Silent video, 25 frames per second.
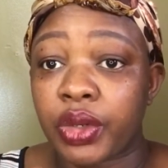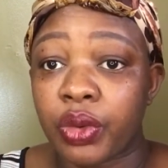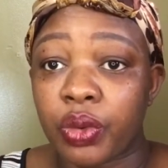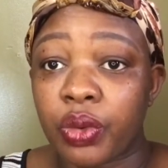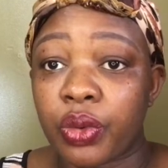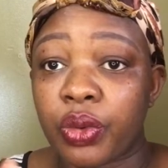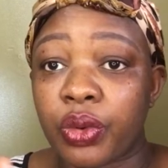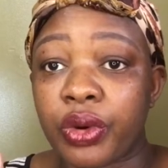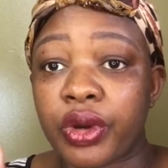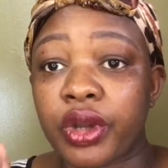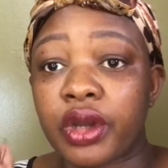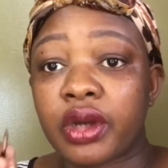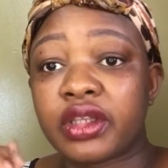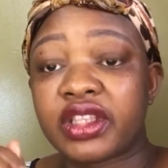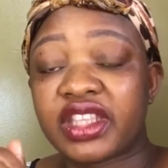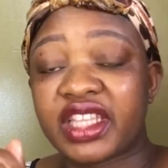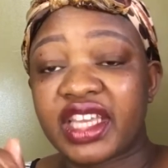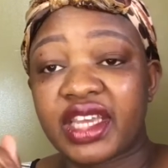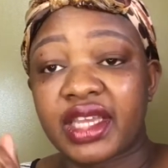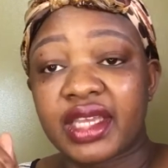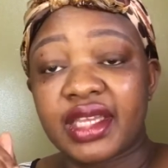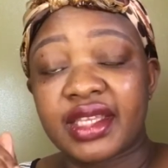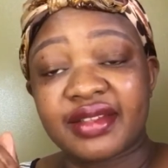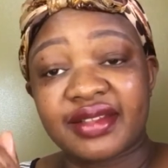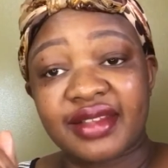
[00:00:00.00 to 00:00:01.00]
oil
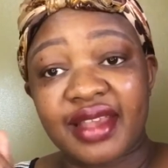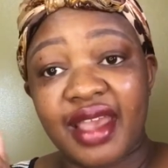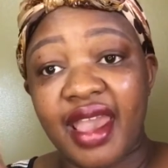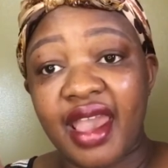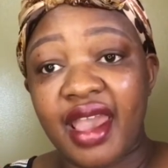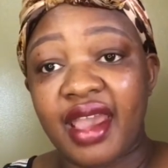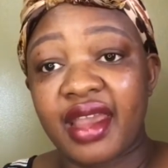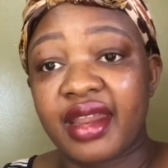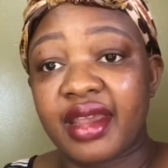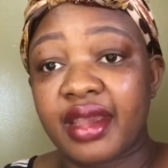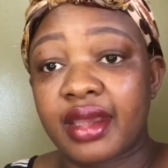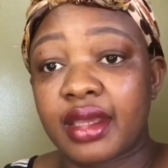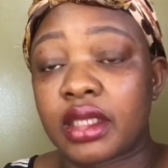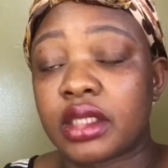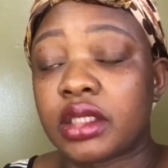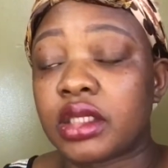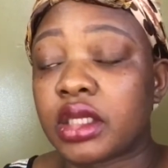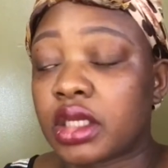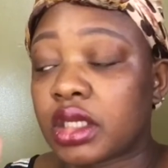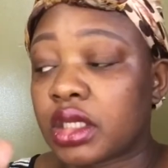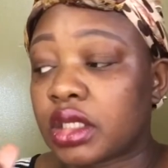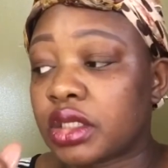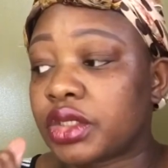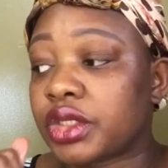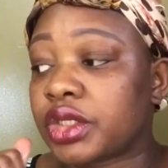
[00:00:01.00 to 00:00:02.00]
that is added
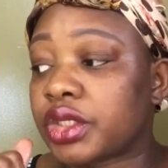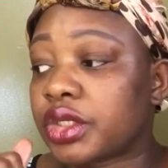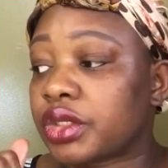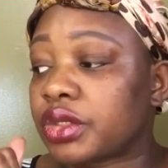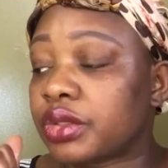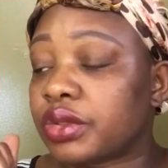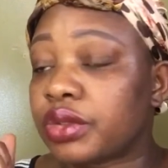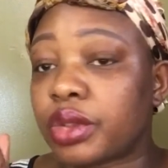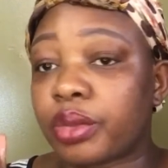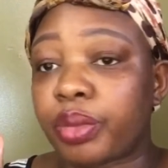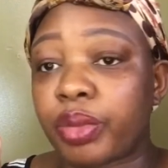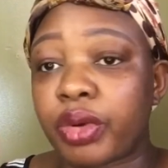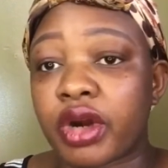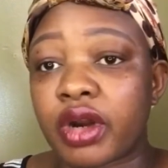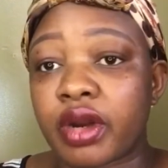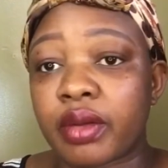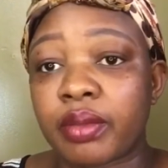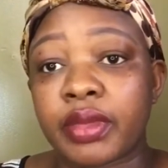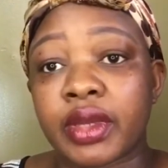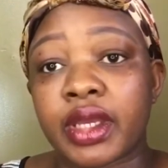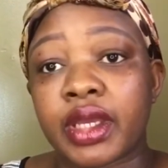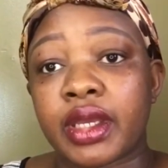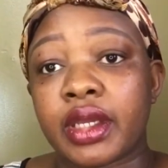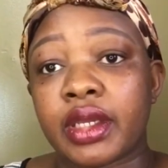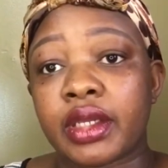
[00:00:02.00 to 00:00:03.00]
into the
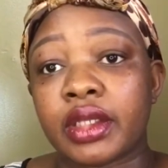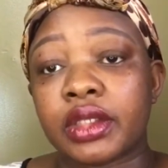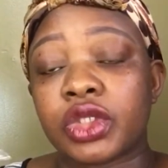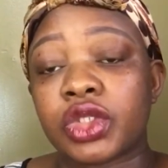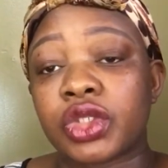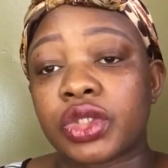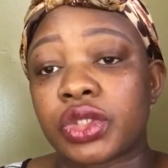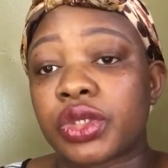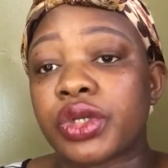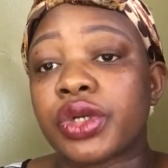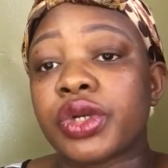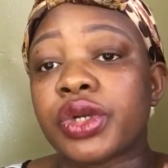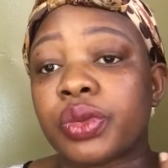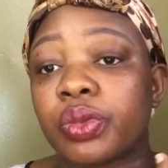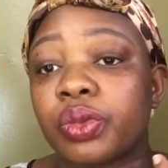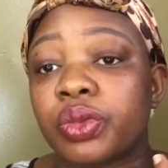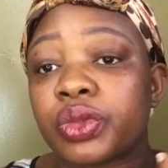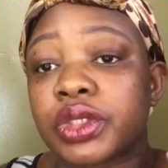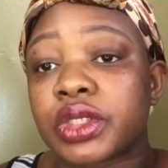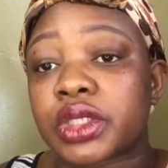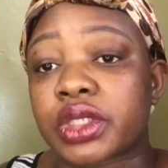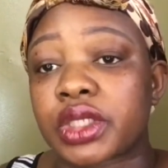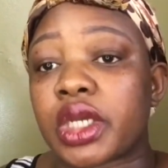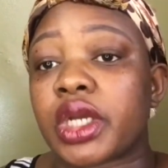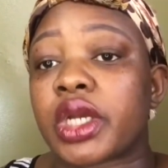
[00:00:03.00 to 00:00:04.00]
pomade, so it will
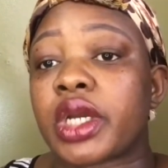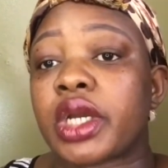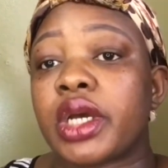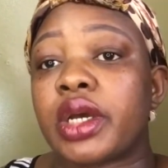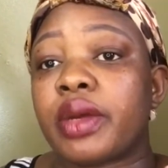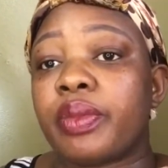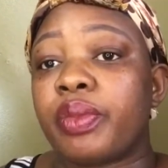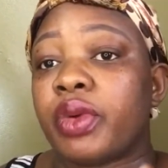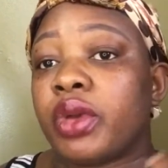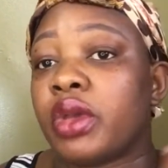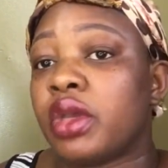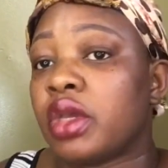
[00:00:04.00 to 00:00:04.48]
suck up,